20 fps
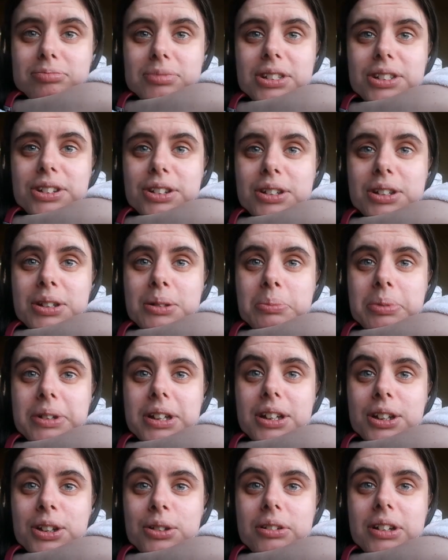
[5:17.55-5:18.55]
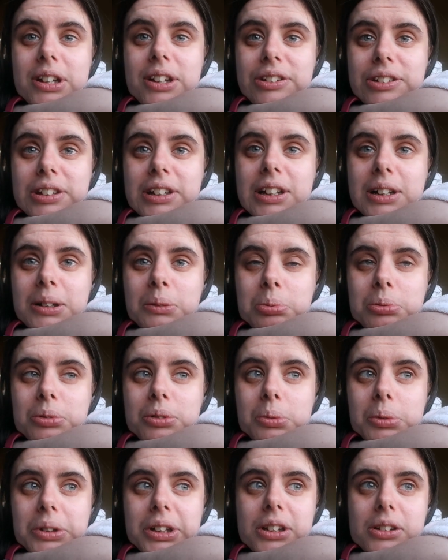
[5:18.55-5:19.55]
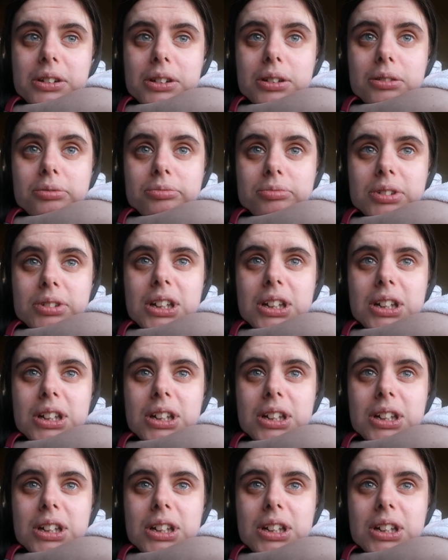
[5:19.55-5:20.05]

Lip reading: It's going to be a crazy couple of weeks.